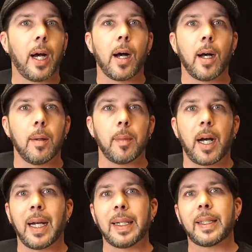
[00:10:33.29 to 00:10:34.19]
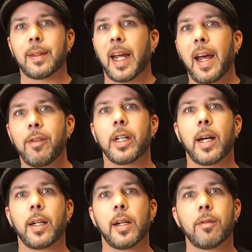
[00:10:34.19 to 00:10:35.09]
I haven't
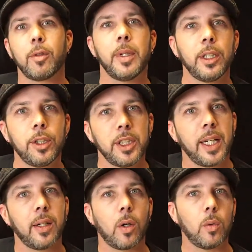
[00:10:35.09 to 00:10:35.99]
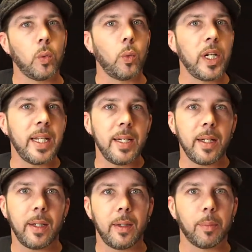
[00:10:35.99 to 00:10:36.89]
got confirmation yet on
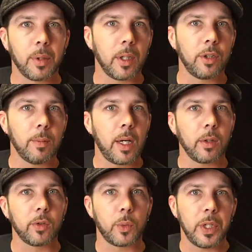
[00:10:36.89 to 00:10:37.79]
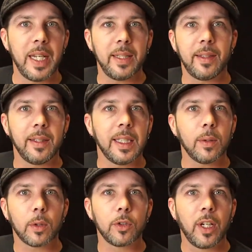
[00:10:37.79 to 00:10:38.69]
when the production models will hit the
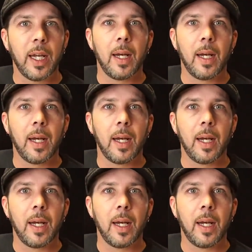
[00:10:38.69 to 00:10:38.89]
dealers,